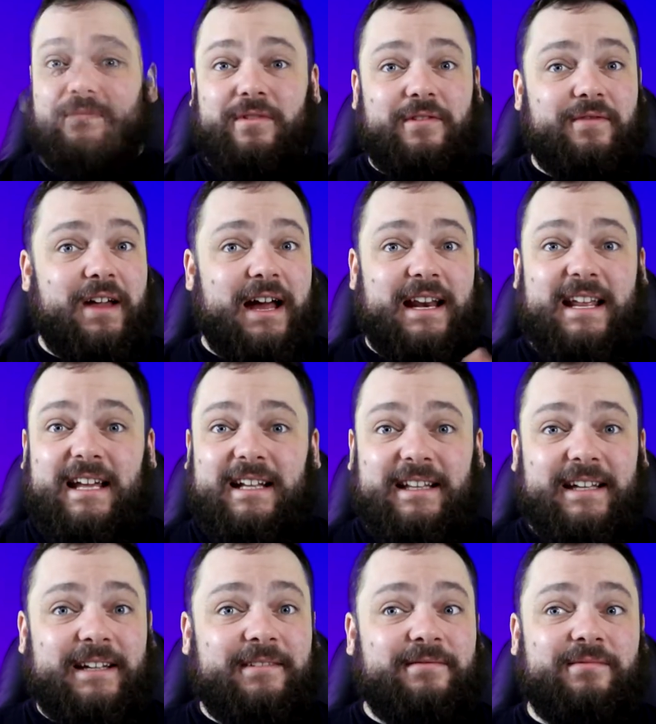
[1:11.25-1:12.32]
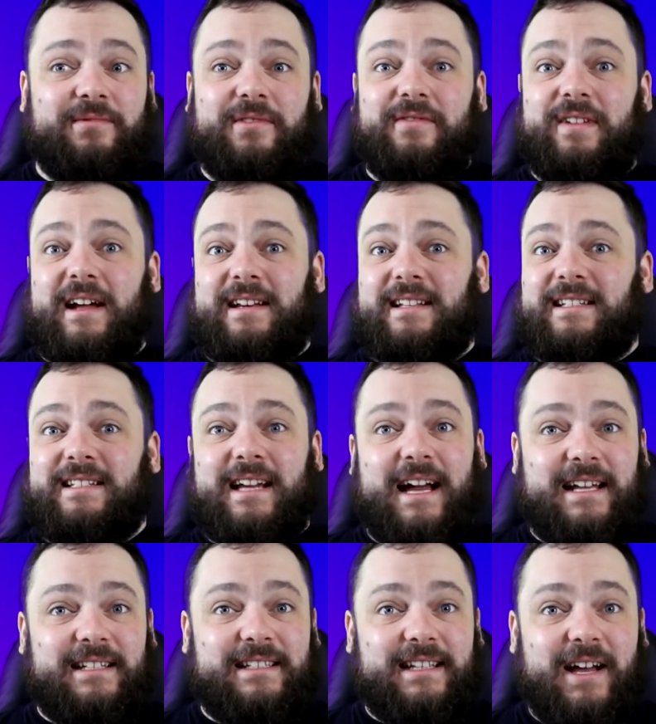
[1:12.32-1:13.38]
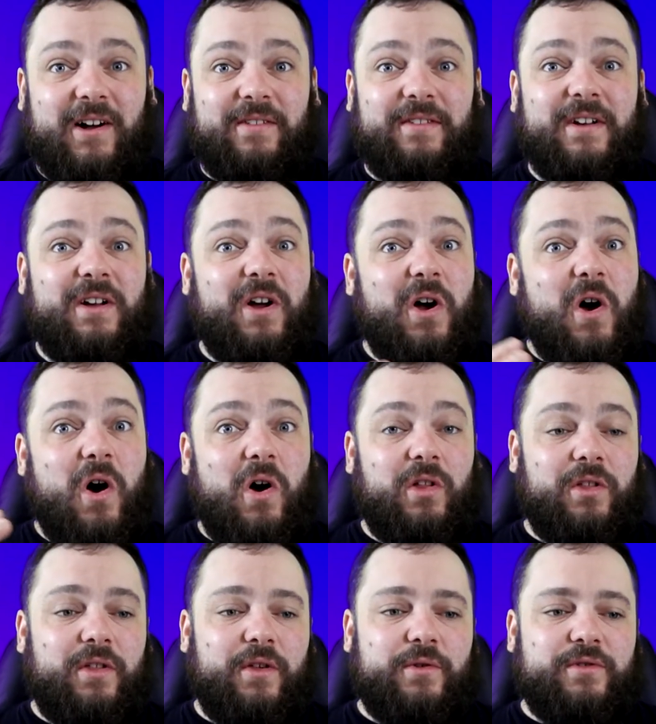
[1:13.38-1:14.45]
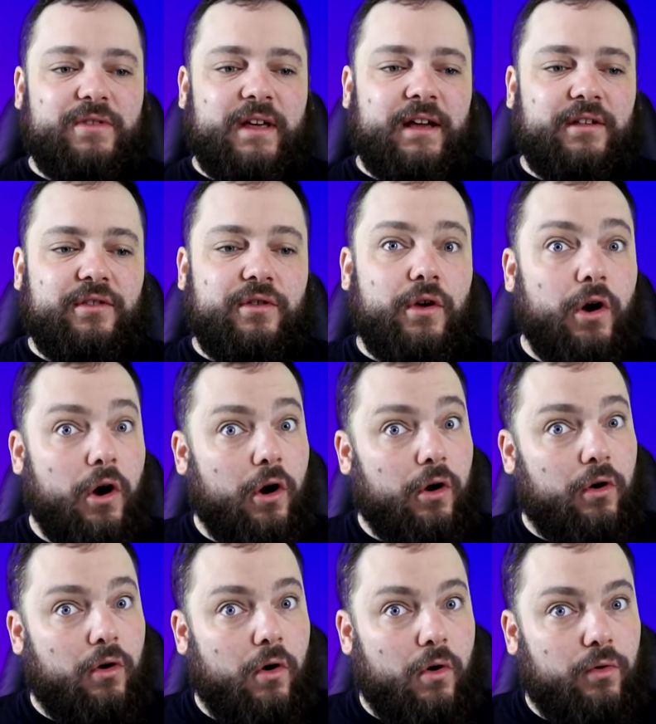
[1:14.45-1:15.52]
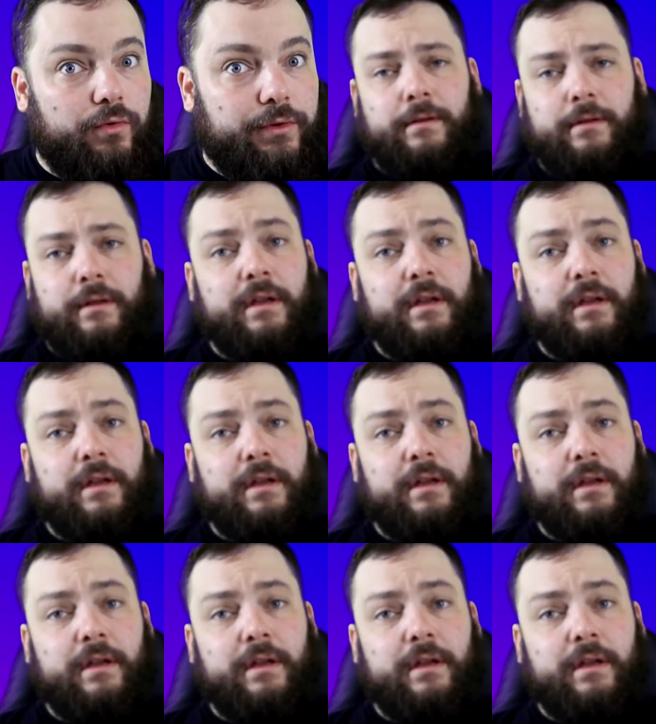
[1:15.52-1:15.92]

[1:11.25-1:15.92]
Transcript: You've got healing, you've got disguise self, all of those things are gold.